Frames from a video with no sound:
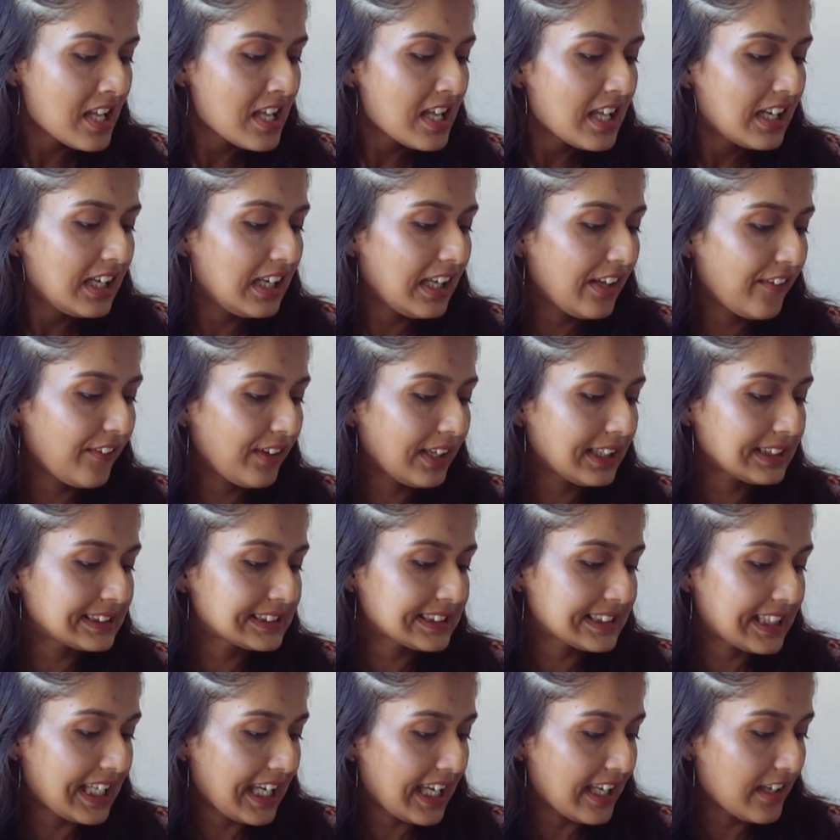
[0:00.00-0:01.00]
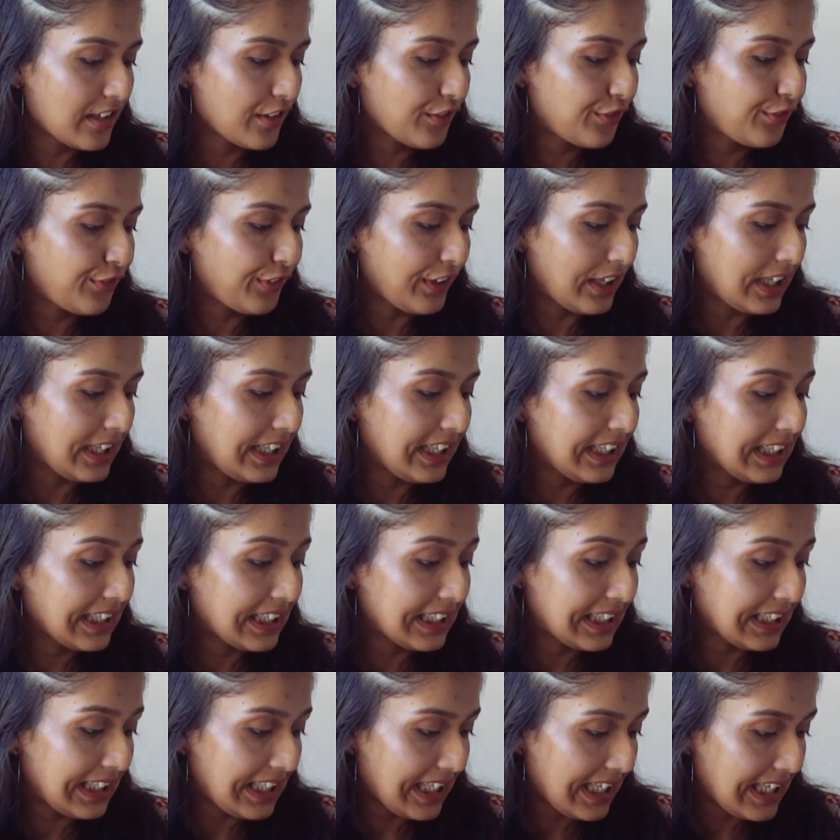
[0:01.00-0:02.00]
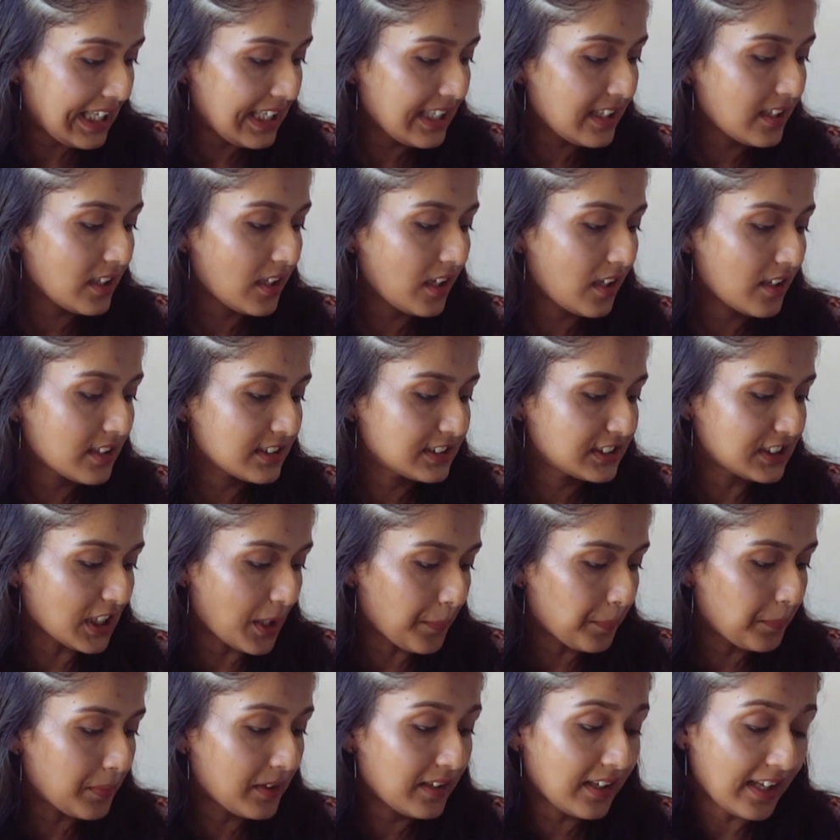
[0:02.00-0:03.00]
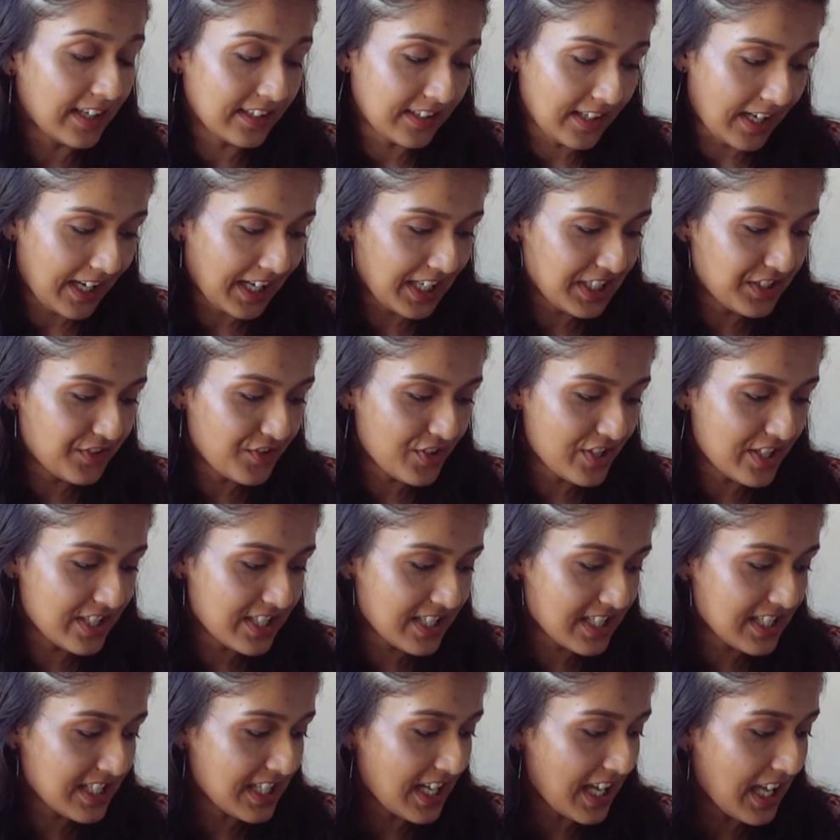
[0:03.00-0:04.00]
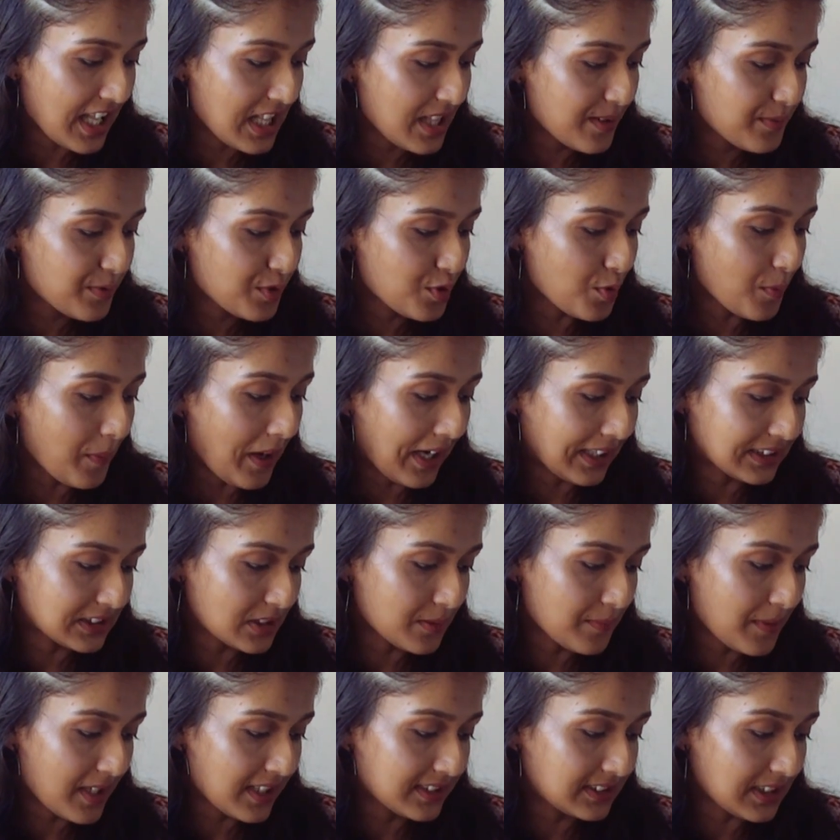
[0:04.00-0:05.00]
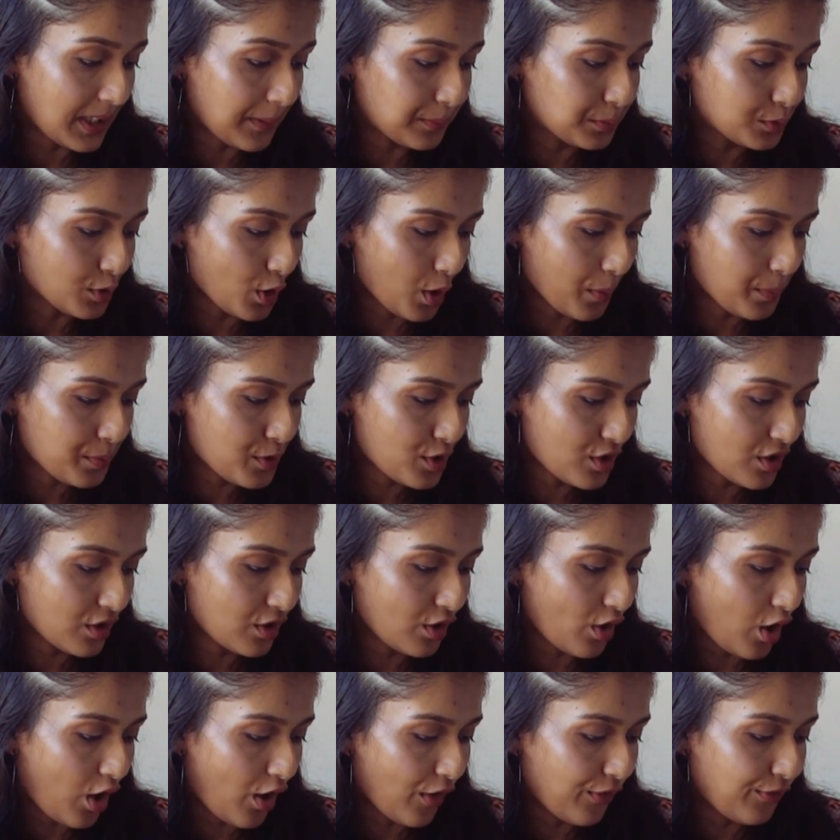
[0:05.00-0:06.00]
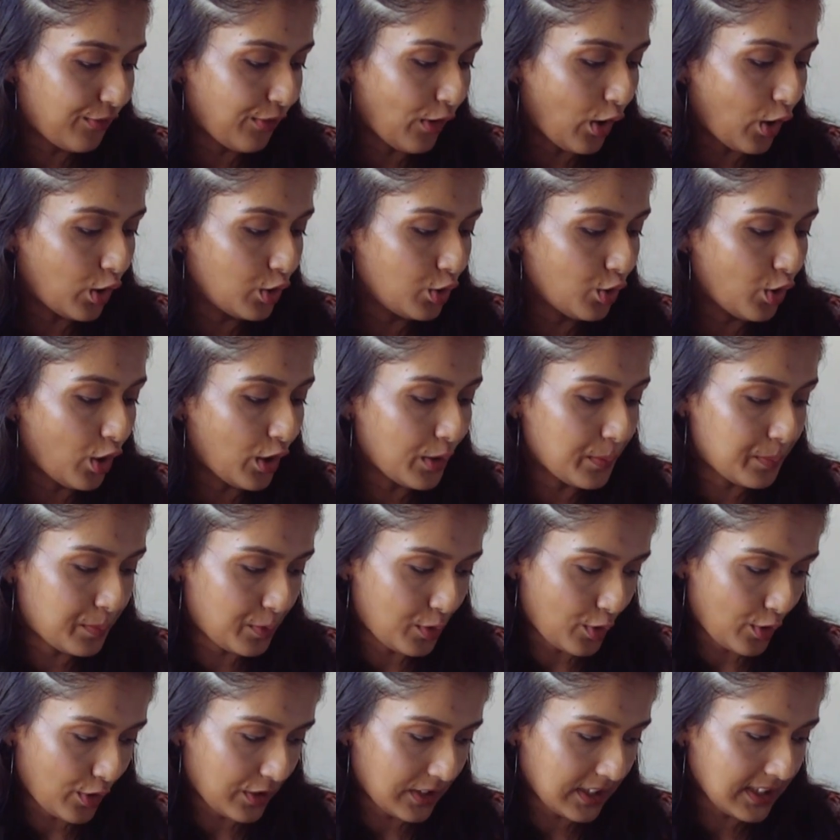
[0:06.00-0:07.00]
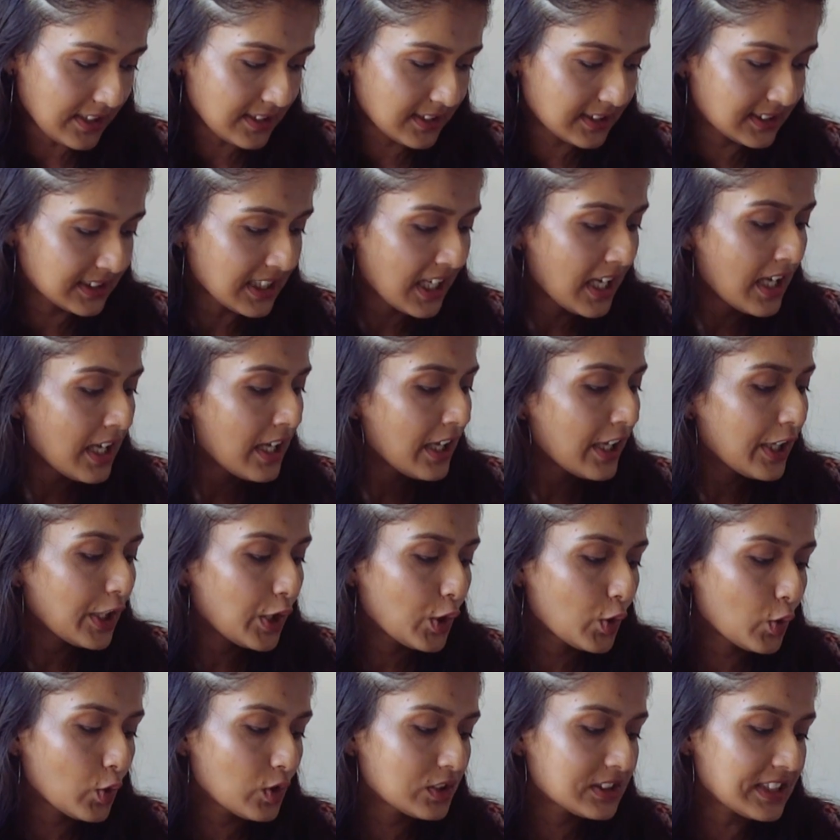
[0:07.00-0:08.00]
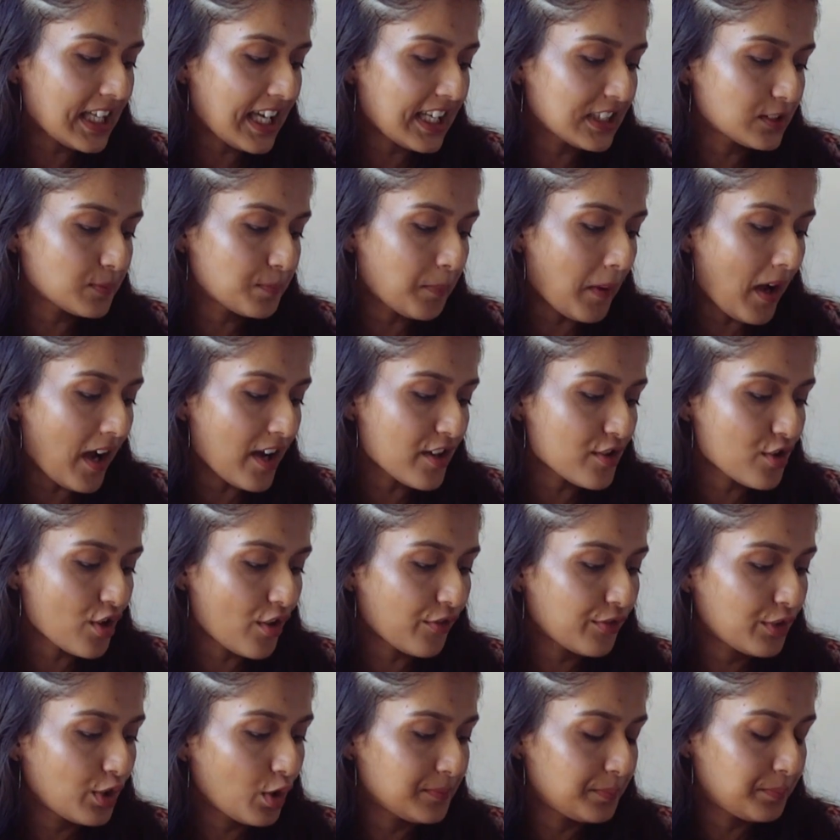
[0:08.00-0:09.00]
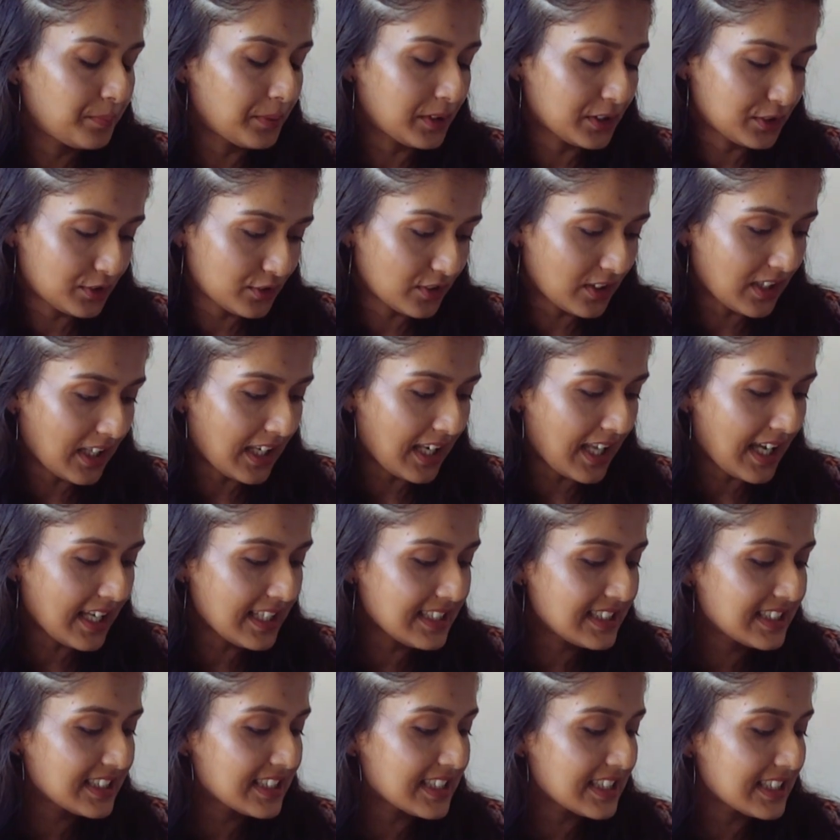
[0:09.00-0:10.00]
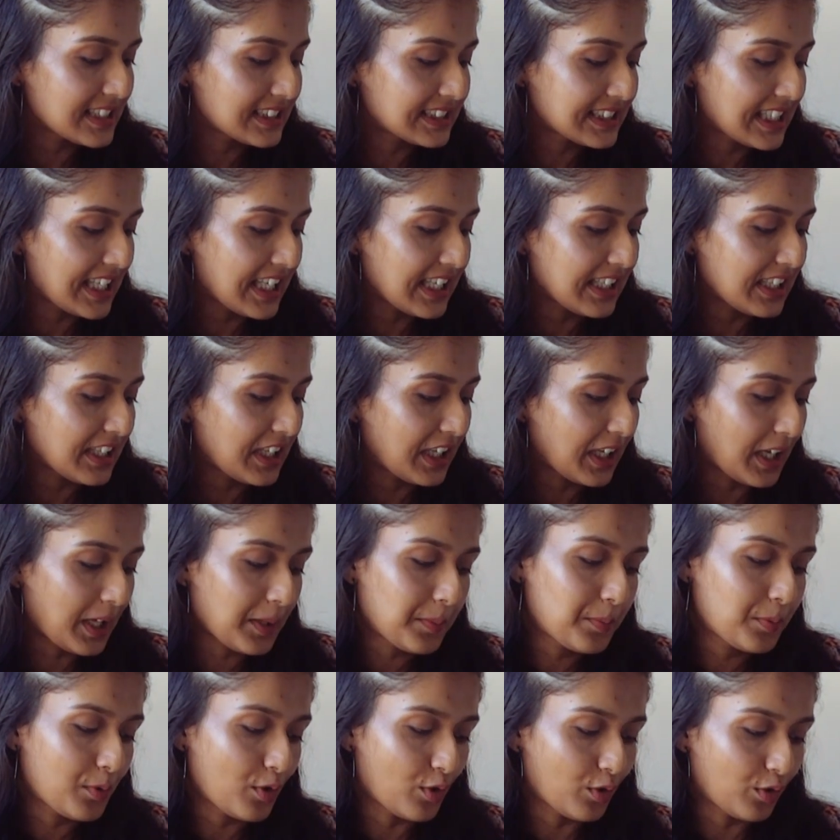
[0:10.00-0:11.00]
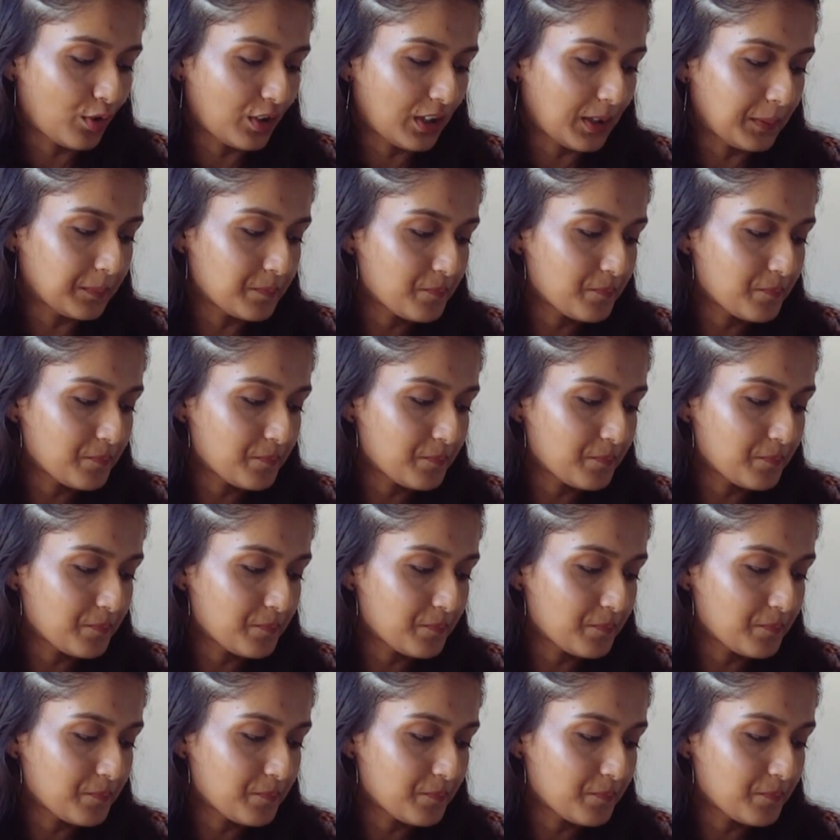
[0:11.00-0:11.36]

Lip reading: leaving skin feeling clean, supple and hydrated. Helps to maximize absorption of follow-on products. Use as part of your personalized skincare program.